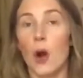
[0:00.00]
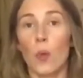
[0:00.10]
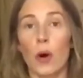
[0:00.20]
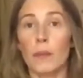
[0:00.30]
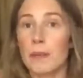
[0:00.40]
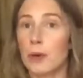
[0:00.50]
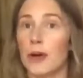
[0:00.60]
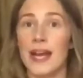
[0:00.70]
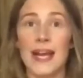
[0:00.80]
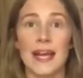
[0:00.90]
What we
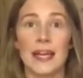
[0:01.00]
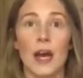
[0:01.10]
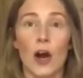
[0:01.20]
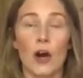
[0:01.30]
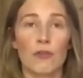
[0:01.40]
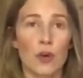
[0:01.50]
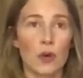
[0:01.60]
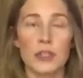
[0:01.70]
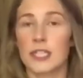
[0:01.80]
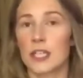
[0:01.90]
put in, of
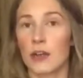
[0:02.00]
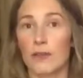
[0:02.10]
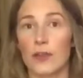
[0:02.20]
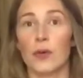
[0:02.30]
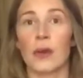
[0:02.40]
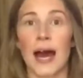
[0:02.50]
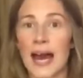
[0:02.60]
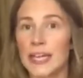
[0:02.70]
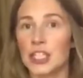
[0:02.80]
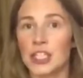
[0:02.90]
course, is going to fuel our
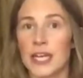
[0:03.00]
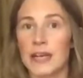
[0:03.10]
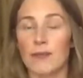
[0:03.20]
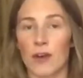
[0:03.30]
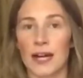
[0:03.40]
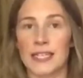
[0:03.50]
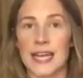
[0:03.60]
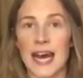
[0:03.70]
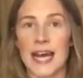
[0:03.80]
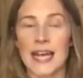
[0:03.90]
energy for our
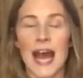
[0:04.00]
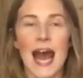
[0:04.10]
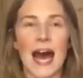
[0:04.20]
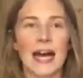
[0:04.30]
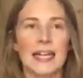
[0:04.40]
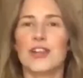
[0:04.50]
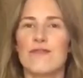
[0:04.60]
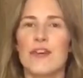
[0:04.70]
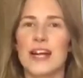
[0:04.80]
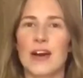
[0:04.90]
day, and so
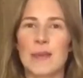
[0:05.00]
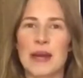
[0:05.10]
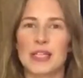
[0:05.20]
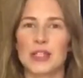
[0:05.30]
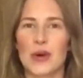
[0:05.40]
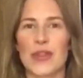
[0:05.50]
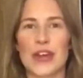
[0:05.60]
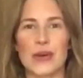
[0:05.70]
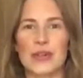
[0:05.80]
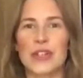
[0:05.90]
you've really got to make sure that
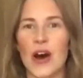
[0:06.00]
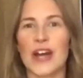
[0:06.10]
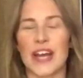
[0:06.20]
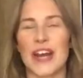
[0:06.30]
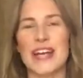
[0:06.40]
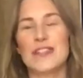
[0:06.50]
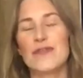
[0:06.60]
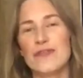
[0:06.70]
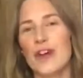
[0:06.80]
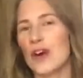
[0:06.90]
your diet is
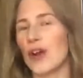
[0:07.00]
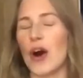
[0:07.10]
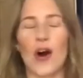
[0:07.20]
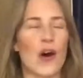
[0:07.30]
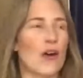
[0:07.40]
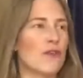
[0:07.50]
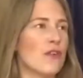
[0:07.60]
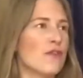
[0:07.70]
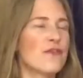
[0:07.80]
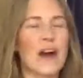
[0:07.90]
full of
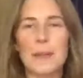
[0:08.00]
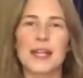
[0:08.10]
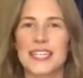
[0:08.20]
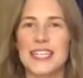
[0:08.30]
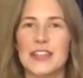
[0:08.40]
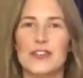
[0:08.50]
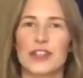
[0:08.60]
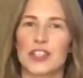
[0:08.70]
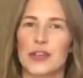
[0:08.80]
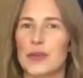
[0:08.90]
fabulously
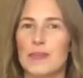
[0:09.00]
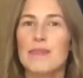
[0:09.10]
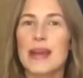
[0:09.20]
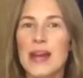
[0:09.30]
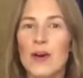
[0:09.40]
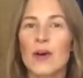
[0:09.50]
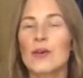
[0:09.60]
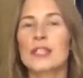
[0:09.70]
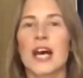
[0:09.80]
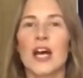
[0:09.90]
nutritional
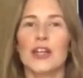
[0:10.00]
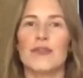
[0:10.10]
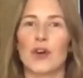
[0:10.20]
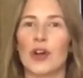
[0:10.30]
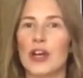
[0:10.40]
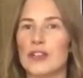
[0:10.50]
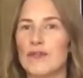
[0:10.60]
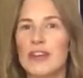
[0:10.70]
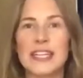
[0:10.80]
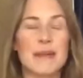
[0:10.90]
meals. You've got loads
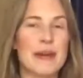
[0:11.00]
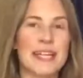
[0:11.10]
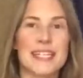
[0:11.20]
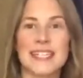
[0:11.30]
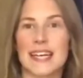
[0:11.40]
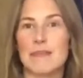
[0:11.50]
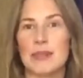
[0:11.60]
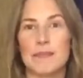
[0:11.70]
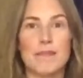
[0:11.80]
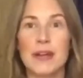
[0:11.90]
of vitamins
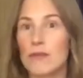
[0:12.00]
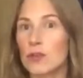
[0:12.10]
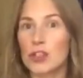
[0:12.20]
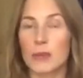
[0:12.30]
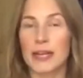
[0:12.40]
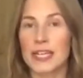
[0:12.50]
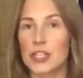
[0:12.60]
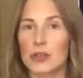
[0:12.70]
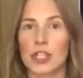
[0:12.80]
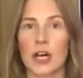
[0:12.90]
and minerals coming
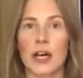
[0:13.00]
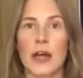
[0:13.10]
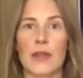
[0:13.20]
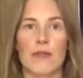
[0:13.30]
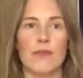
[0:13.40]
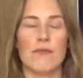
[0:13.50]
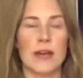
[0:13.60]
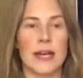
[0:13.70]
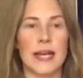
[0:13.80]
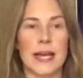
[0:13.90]
into your diet through
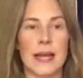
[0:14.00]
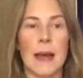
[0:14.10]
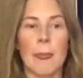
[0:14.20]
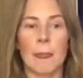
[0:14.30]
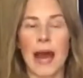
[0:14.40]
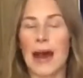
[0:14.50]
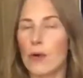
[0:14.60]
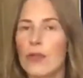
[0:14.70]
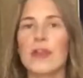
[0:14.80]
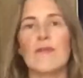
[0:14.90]
really
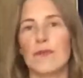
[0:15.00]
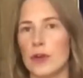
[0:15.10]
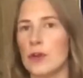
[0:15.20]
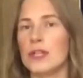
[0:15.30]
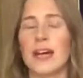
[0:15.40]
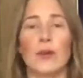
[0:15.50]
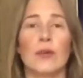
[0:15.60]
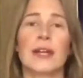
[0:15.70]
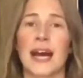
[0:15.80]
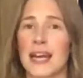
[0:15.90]
healthy food and
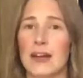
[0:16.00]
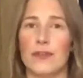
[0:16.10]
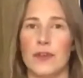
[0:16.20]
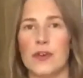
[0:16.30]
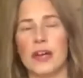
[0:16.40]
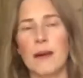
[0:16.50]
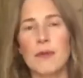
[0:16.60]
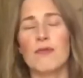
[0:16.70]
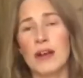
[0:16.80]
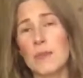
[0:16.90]
organic food. I'm
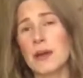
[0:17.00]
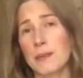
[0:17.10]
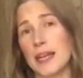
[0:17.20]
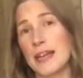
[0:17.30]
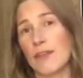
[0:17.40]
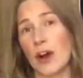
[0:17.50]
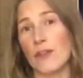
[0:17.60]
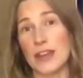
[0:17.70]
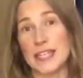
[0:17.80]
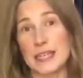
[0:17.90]
a real big believer
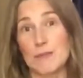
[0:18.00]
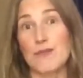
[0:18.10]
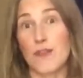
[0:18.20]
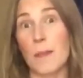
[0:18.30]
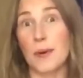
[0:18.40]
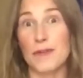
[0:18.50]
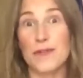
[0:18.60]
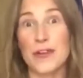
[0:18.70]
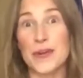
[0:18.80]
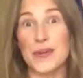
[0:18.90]
of eating proper
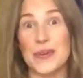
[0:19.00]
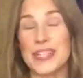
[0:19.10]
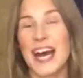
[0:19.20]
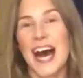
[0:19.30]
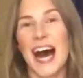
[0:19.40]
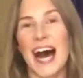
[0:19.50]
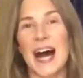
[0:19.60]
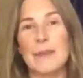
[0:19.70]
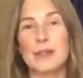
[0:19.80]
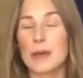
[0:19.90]
food.
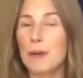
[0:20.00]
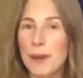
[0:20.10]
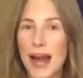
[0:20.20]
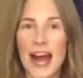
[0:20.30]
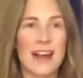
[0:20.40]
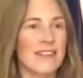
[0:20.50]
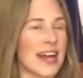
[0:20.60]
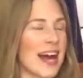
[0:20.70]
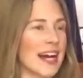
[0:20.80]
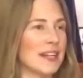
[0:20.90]
So prepare
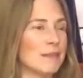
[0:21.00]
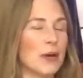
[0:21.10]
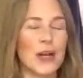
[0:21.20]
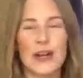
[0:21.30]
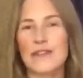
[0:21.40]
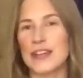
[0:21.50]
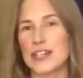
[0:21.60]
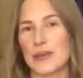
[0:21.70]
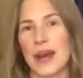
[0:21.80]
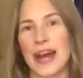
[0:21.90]
it and put love
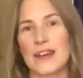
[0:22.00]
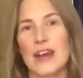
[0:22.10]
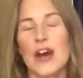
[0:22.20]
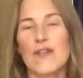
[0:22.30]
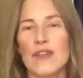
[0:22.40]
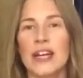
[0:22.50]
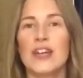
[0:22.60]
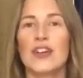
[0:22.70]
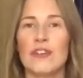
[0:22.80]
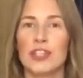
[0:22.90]
into it and really
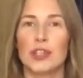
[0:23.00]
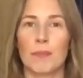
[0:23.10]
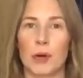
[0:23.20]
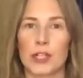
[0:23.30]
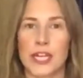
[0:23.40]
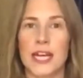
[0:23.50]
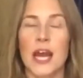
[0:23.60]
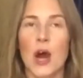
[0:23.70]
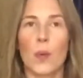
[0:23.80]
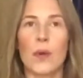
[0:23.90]
nourish your
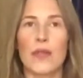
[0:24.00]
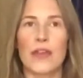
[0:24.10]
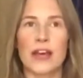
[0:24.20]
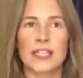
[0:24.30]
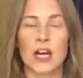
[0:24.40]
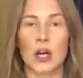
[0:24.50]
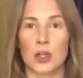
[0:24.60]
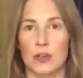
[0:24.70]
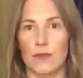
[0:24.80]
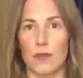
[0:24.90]
body with things that are
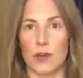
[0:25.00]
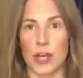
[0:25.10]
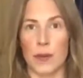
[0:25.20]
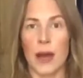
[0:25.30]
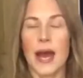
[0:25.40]
good for you.